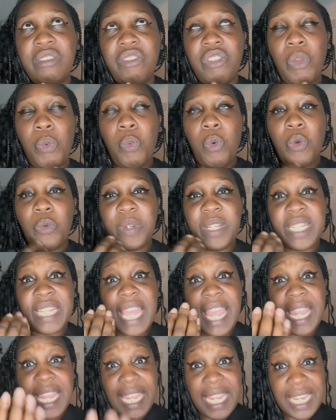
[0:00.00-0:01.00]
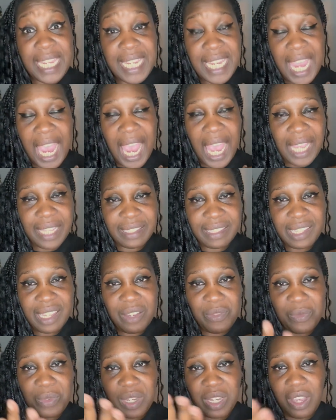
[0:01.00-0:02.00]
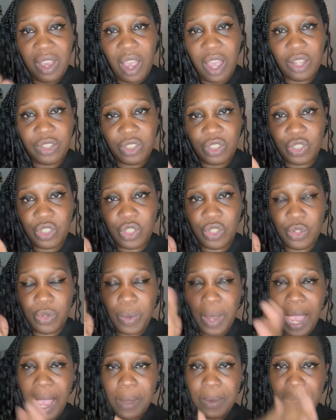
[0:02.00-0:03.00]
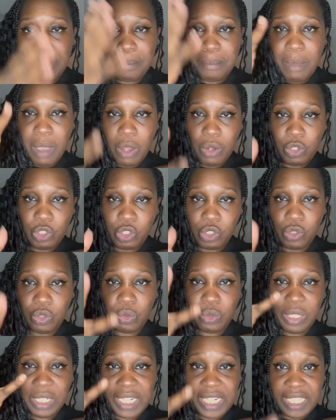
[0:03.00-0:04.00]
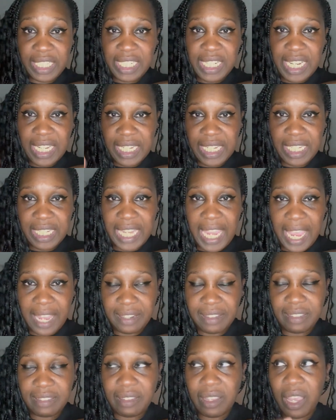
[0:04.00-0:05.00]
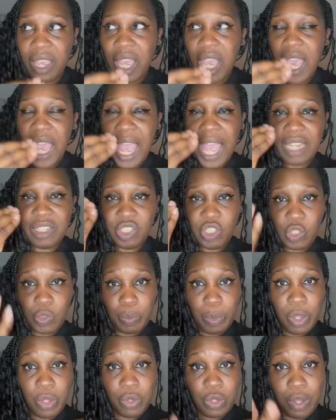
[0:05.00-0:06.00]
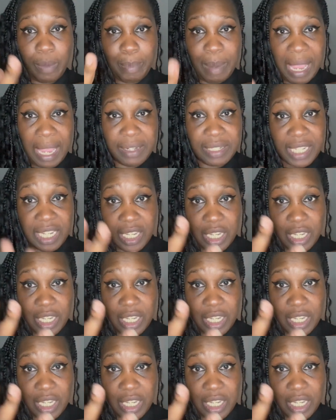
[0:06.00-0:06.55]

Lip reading: the worry that he has in regards to how emotional Lydia gets, and spoke about the